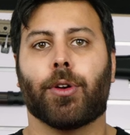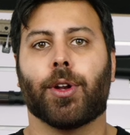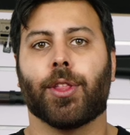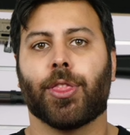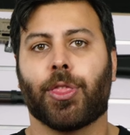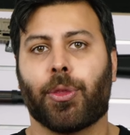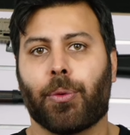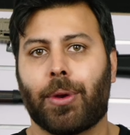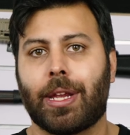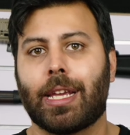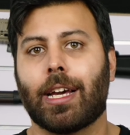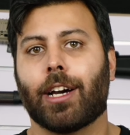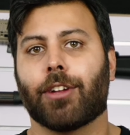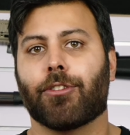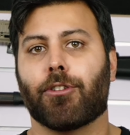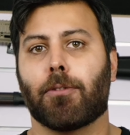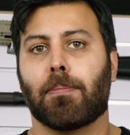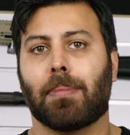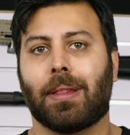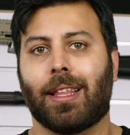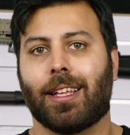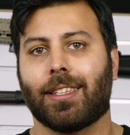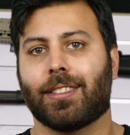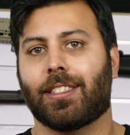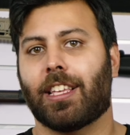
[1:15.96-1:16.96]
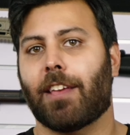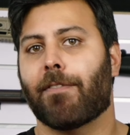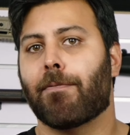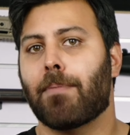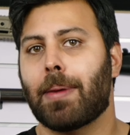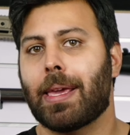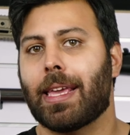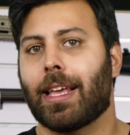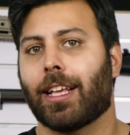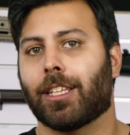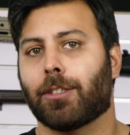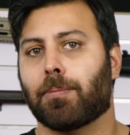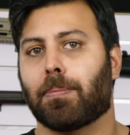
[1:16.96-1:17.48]
in 300 plus
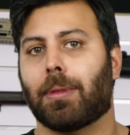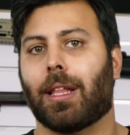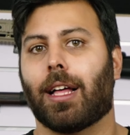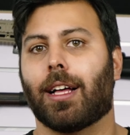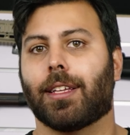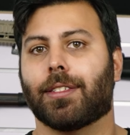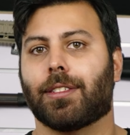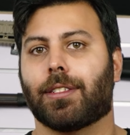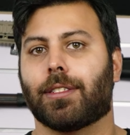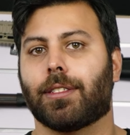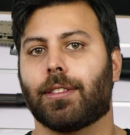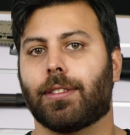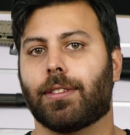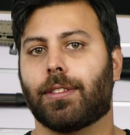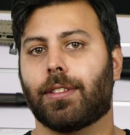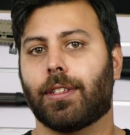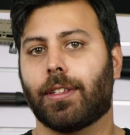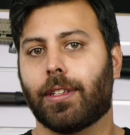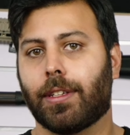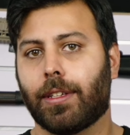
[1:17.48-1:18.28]
FPS blasters.